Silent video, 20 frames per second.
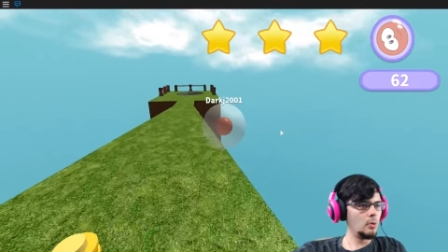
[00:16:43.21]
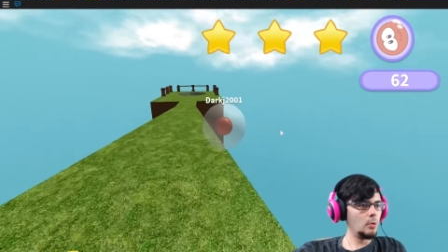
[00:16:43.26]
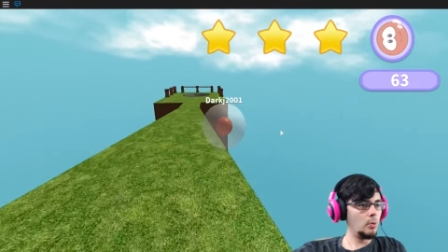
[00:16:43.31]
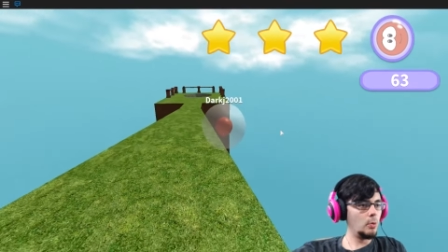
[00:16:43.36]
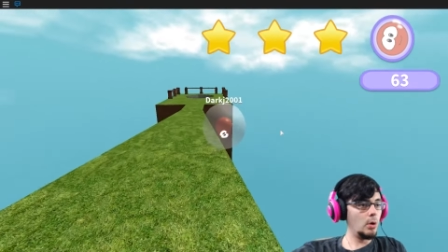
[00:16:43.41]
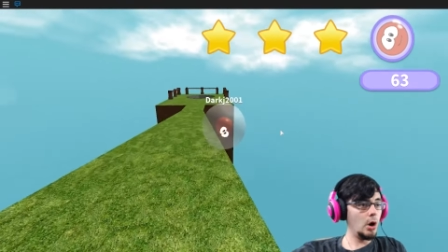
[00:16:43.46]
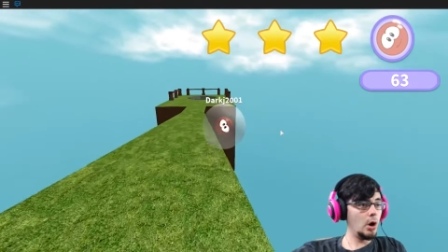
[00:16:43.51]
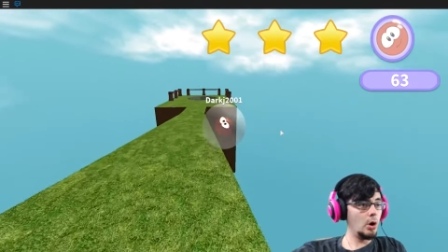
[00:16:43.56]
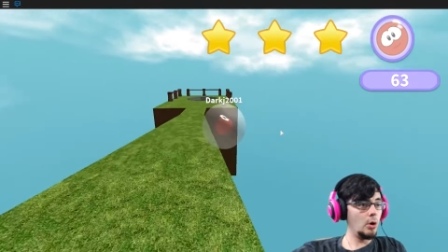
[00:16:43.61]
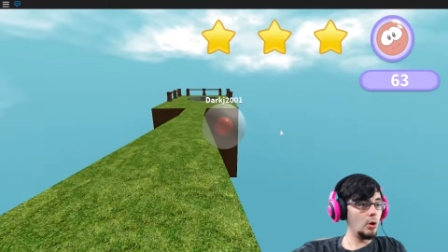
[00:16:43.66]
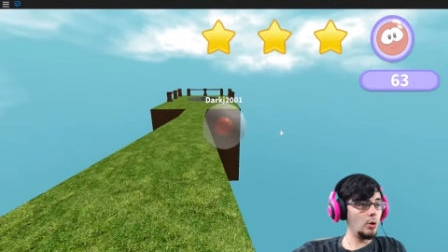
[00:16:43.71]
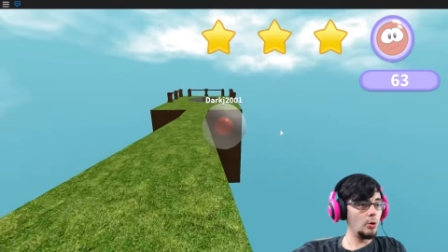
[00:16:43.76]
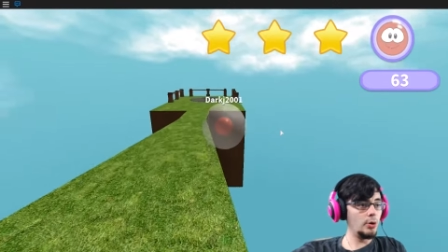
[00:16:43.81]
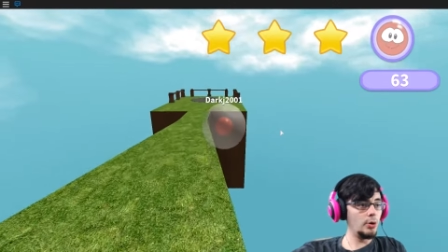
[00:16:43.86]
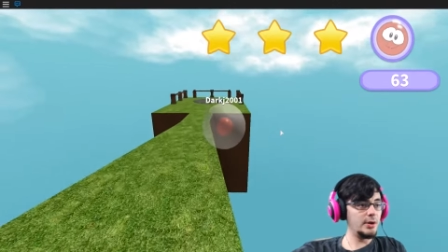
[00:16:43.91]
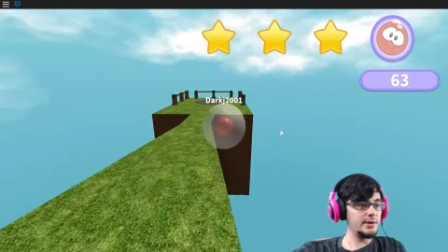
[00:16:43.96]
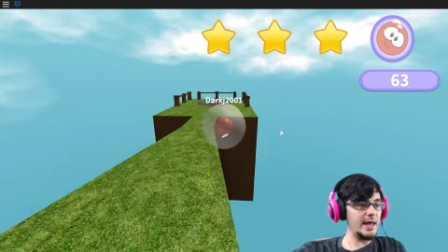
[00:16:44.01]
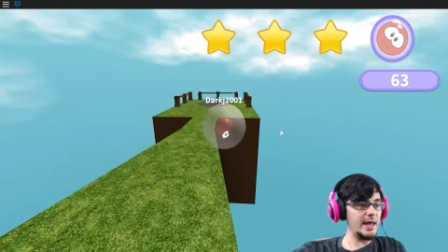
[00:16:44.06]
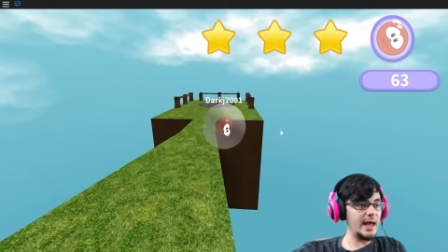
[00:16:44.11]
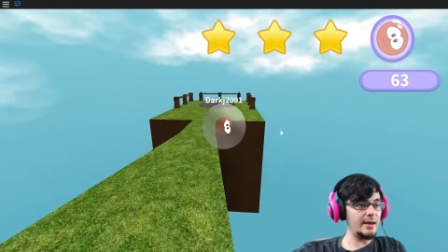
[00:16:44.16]

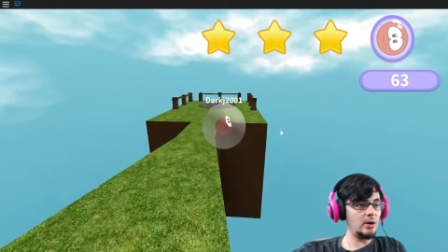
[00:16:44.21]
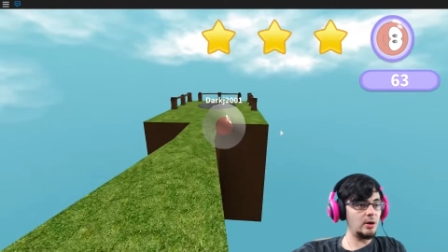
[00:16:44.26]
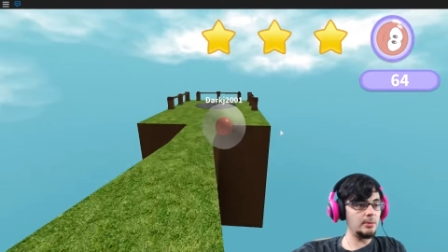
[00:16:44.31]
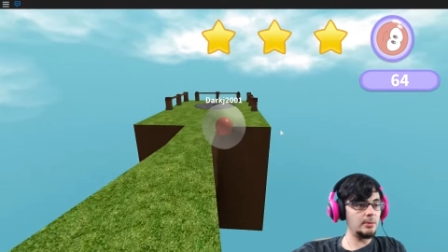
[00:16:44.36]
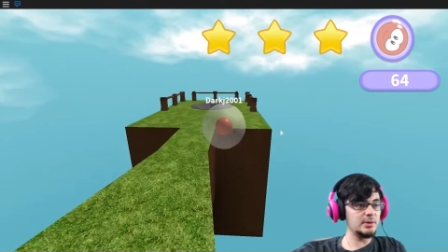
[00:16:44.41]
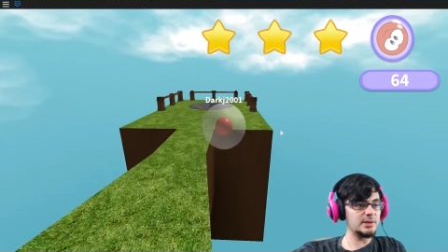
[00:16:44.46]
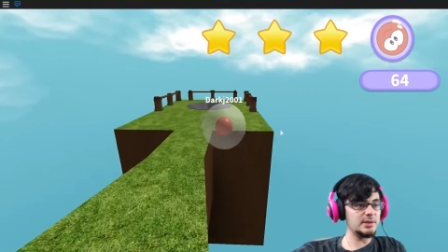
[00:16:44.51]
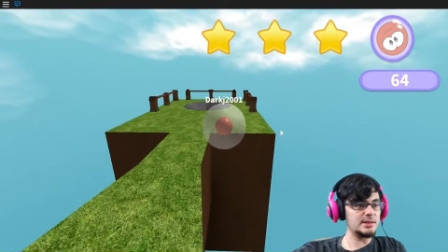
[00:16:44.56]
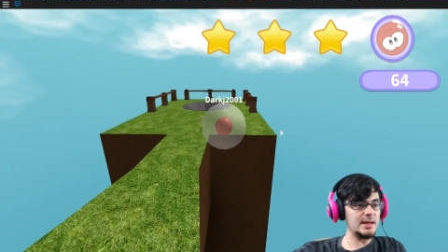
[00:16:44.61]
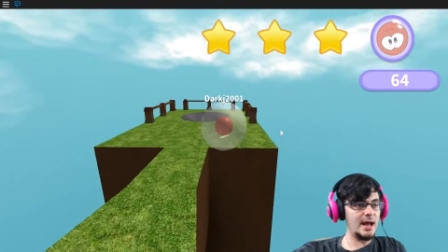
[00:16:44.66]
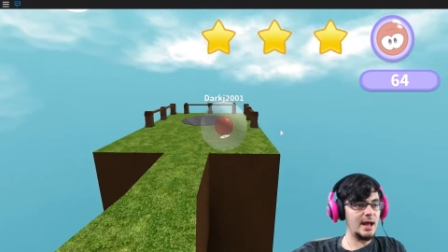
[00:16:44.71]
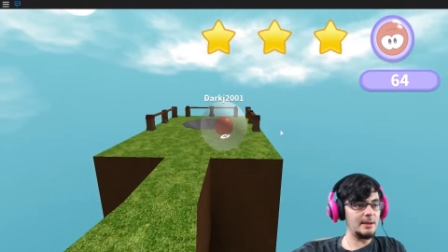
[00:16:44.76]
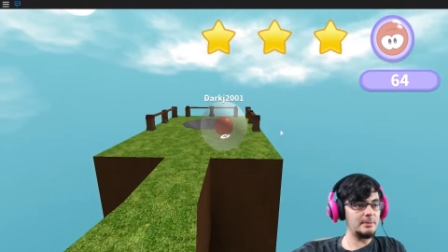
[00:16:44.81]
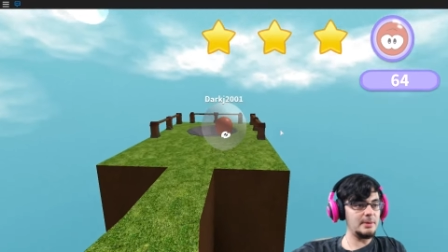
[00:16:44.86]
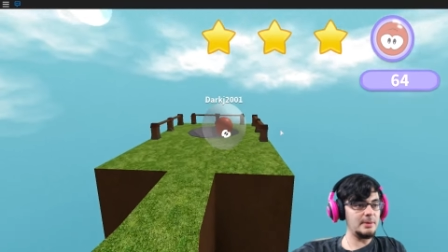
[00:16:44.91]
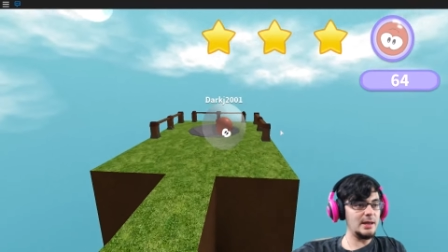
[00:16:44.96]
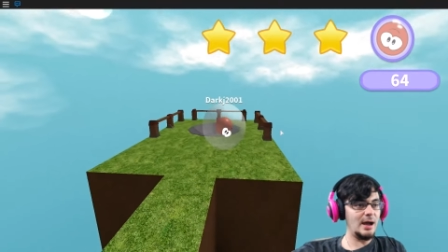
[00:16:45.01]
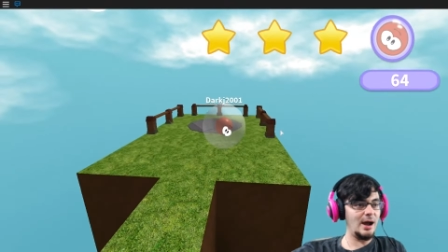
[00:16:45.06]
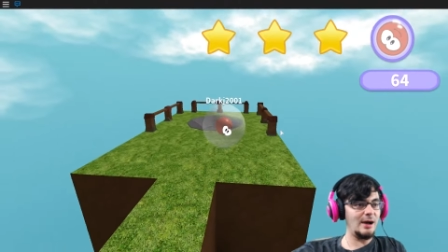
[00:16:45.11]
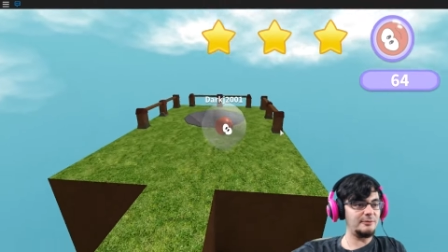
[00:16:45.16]
Whoa, and that almost knocked
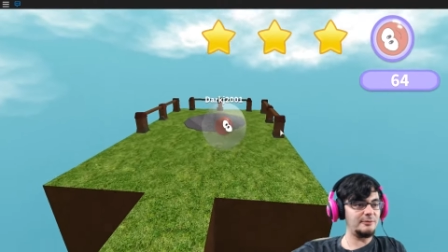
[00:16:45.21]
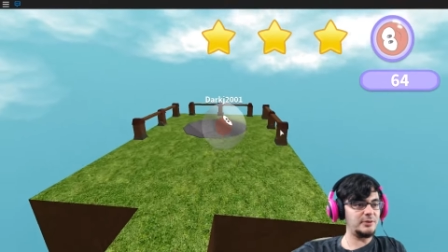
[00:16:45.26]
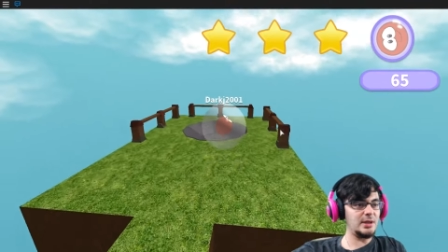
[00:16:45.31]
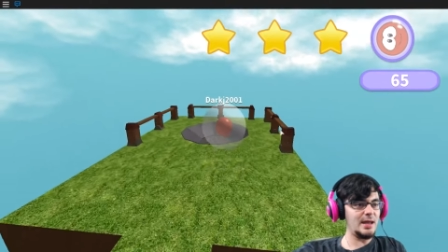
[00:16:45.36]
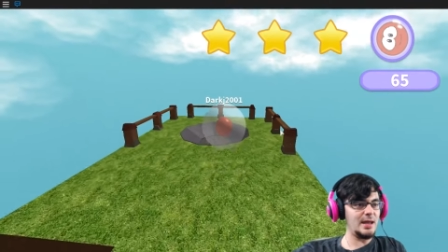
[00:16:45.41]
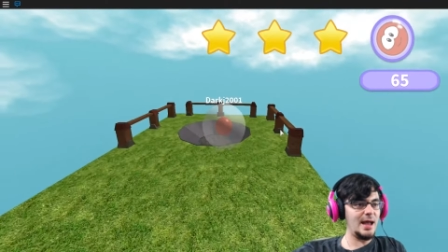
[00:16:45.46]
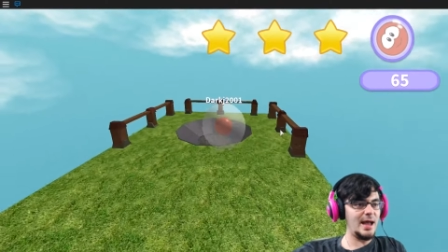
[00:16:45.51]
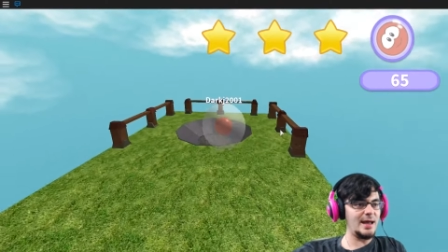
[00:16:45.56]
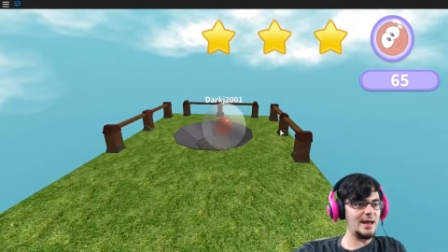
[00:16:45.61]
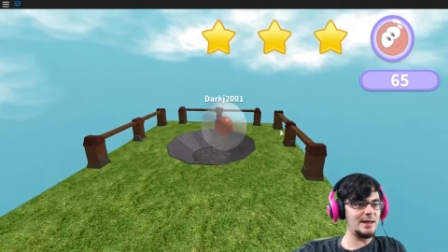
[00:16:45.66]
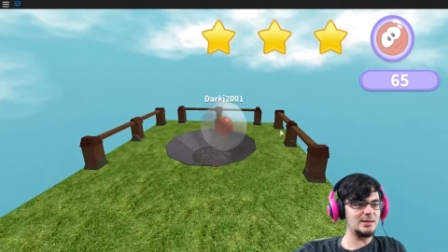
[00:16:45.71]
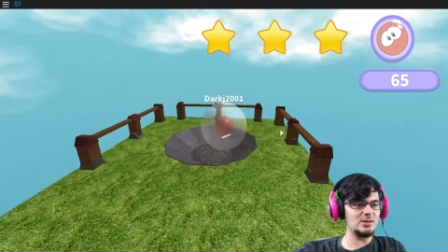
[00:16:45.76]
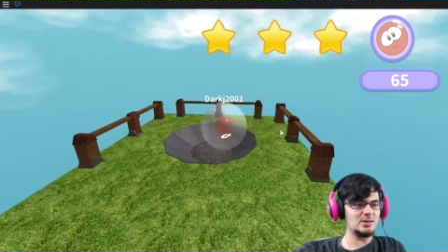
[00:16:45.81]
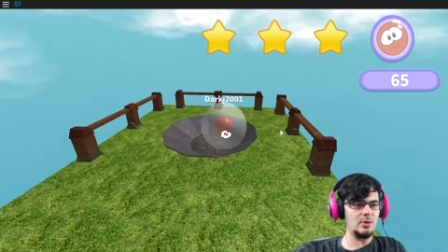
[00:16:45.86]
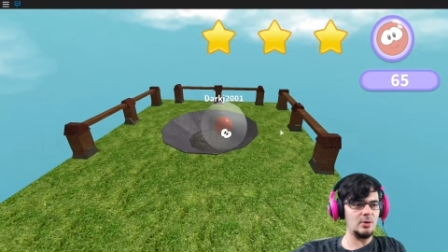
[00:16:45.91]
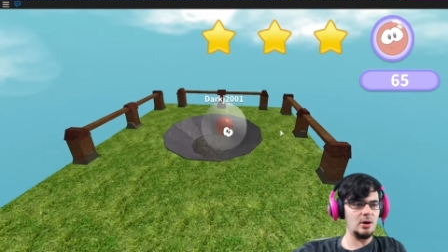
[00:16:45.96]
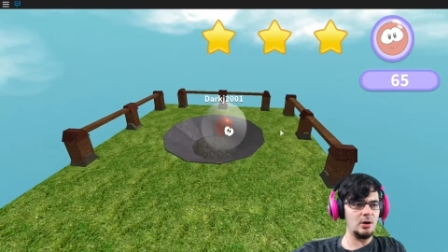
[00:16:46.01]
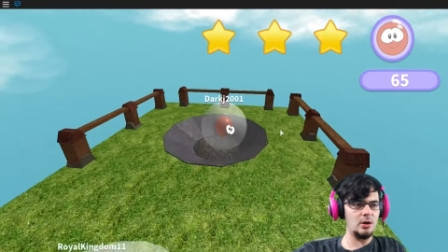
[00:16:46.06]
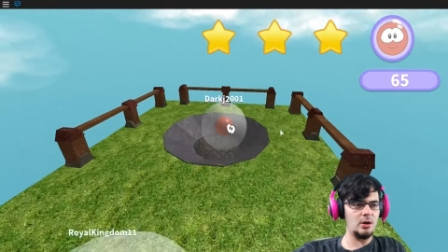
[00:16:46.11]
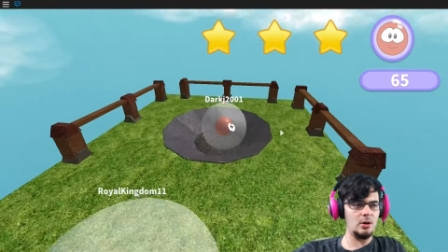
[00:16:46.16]
me off the edge.
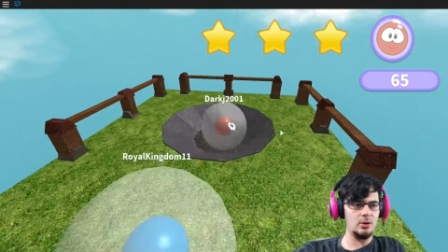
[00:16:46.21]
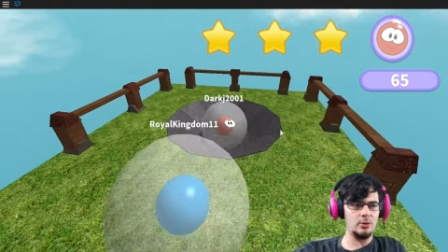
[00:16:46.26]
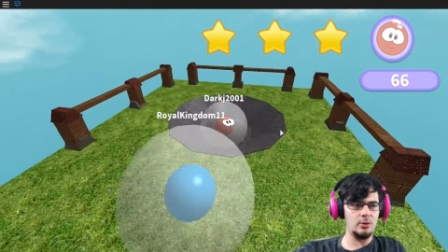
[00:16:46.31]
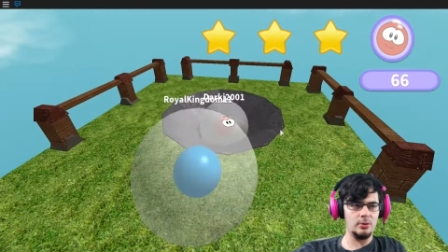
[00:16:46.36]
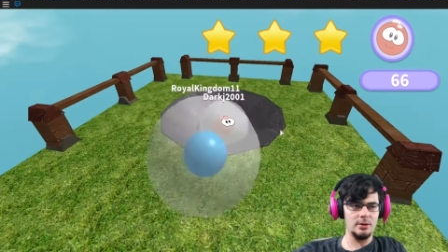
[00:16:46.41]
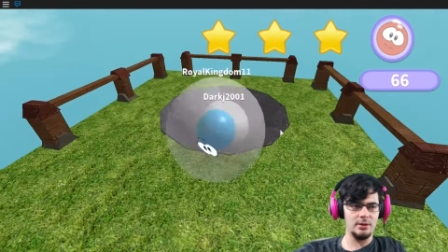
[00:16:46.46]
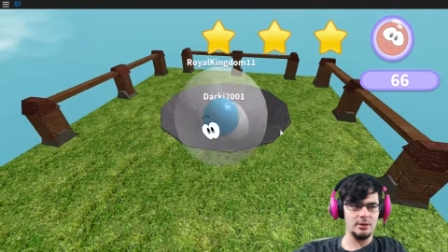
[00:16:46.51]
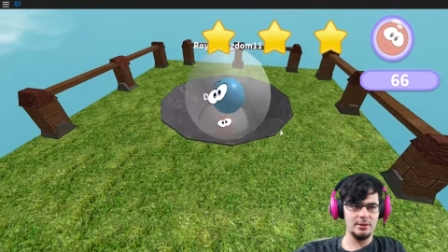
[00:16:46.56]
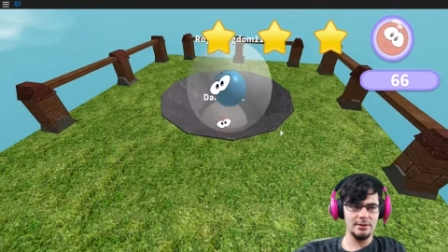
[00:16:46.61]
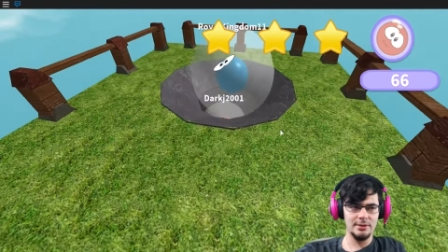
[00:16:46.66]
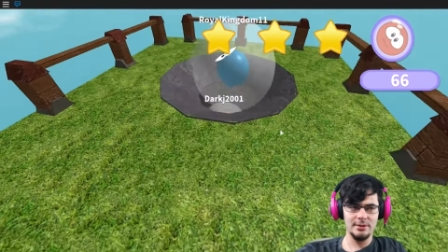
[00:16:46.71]
Woo!